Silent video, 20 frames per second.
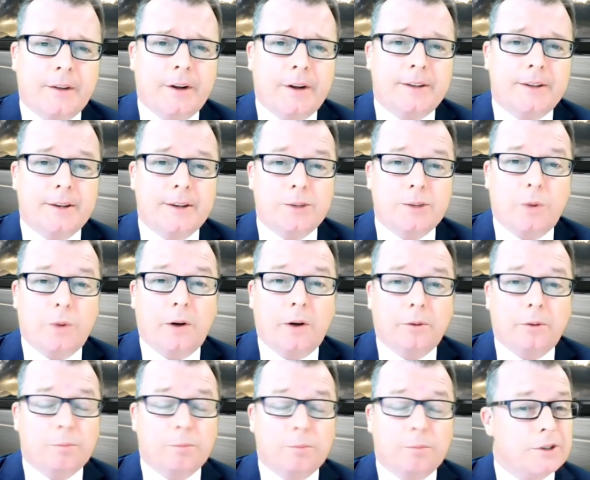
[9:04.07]
did as
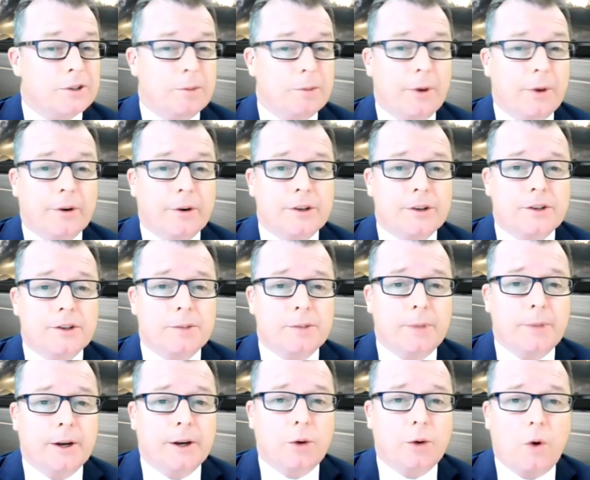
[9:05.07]
well was, to be honest, just
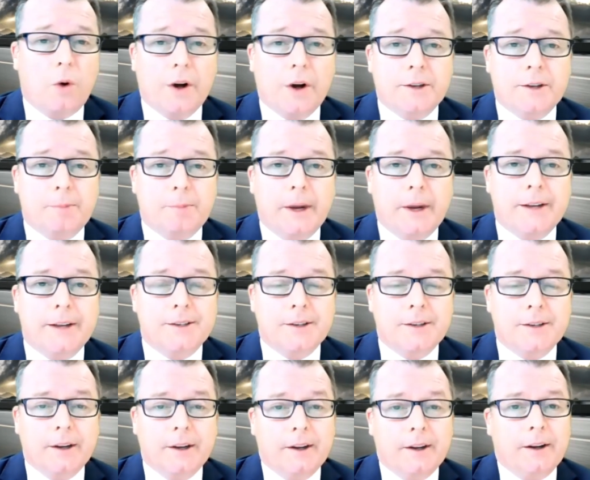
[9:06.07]
be in a quiet
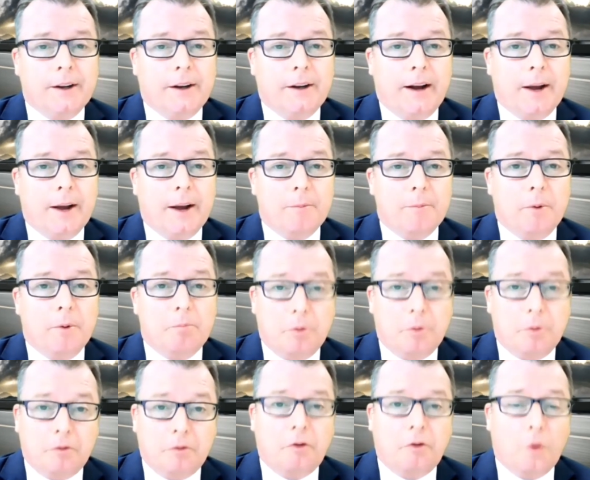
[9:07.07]
space
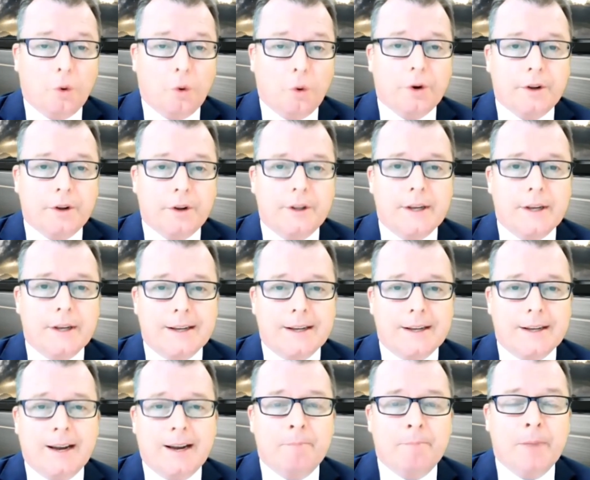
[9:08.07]
before the
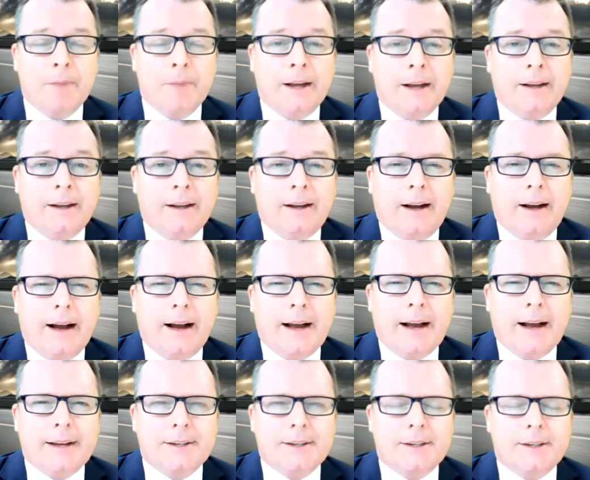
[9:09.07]
exam
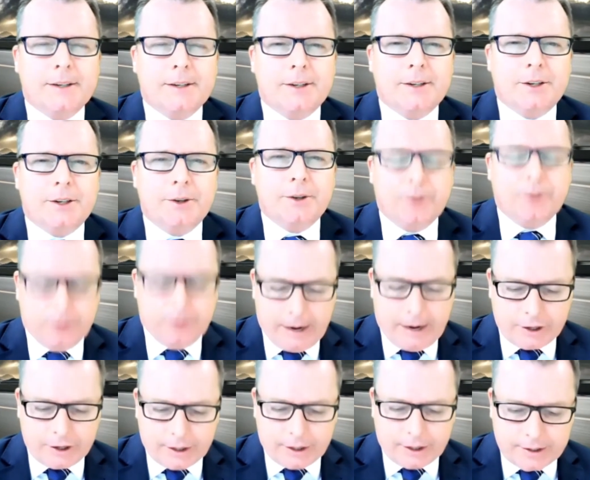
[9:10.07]
and to
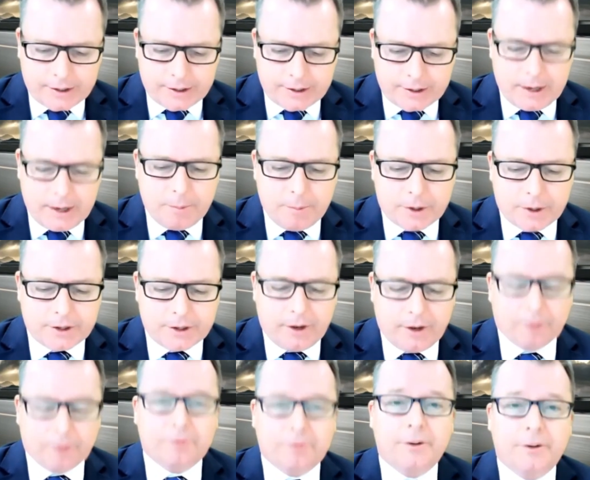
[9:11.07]
actually see
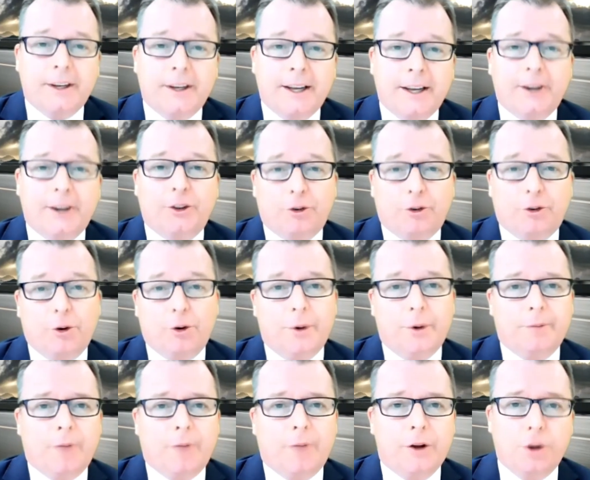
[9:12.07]
myself getting through
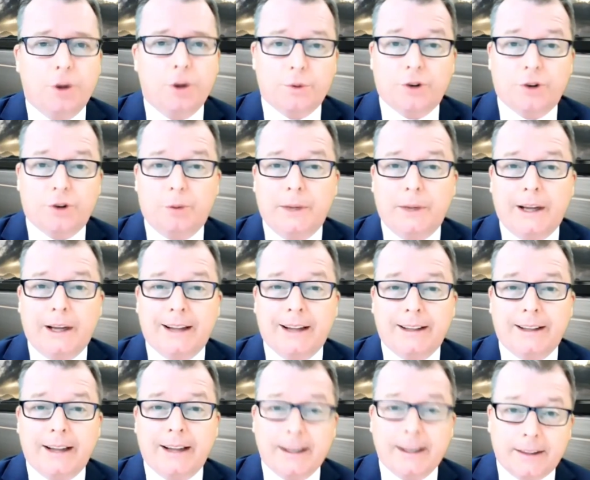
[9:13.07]
it. I knew it was going to be a
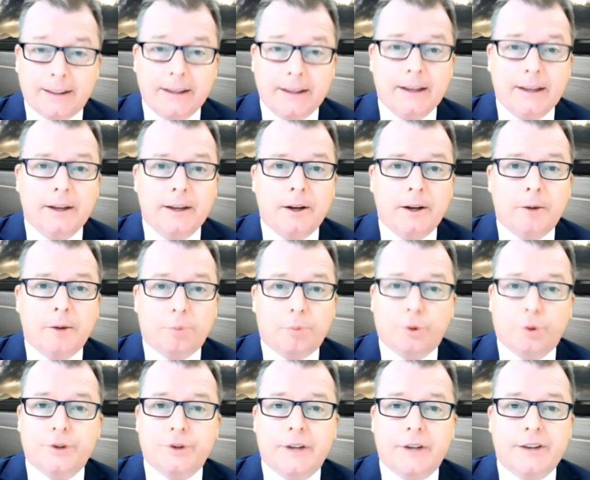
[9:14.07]
lengthy
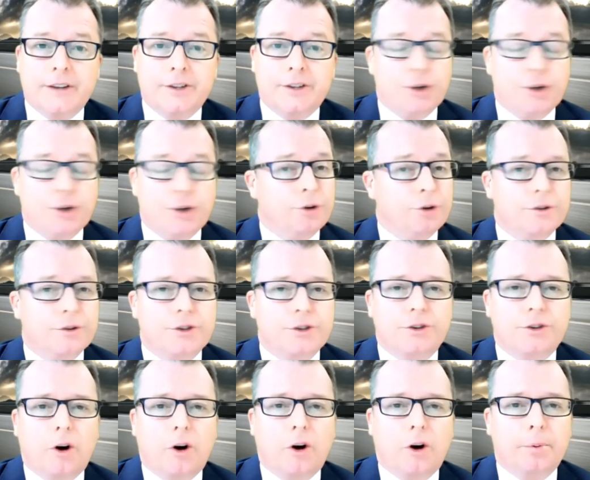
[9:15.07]
process and you couldn't
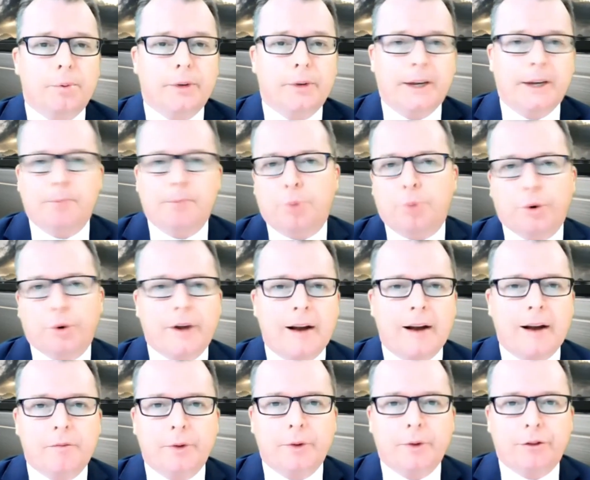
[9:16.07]
stop, get bored
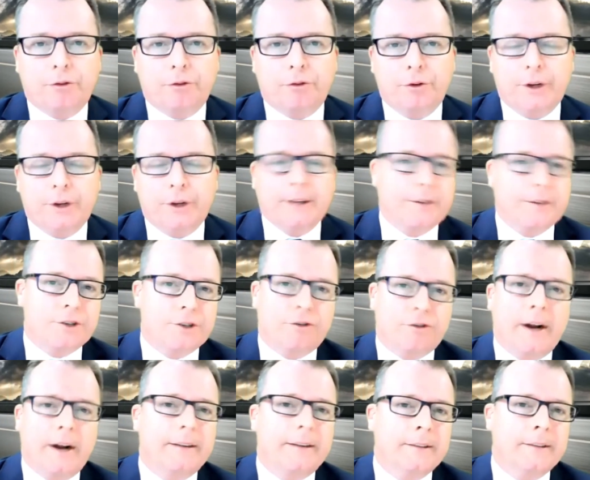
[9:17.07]
halfway through, get
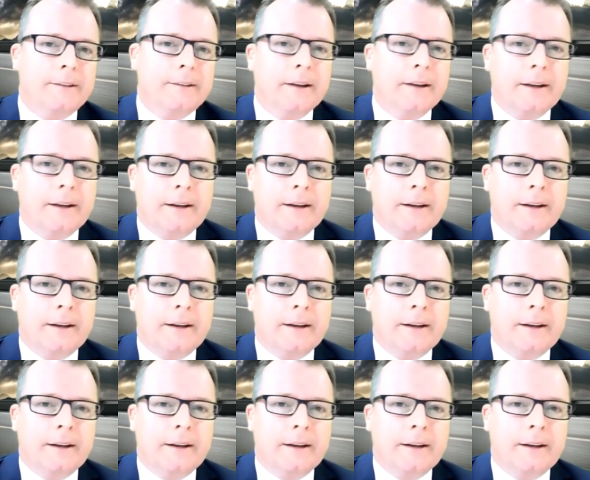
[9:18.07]
distracted.